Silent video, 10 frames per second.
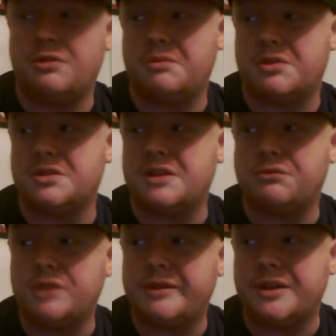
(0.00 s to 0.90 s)
he'll continue
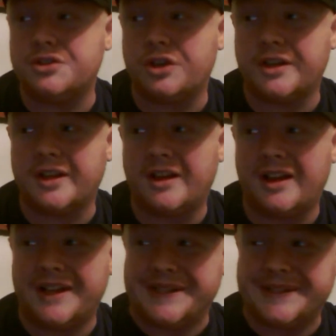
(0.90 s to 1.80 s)
on, because I really
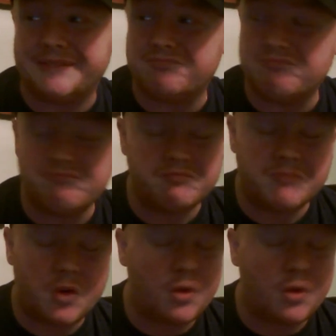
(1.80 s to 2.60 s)
enjoyed it, and